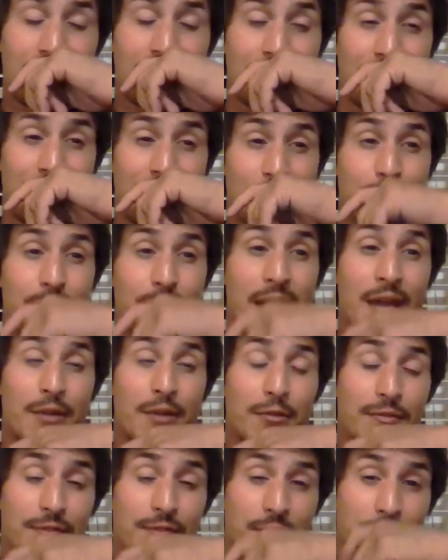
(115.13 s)
in this
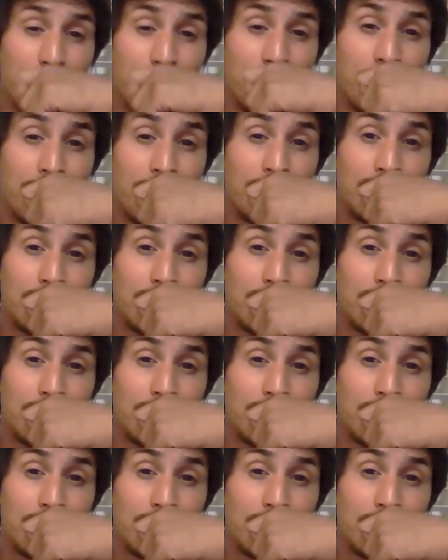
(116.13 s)
battlefield.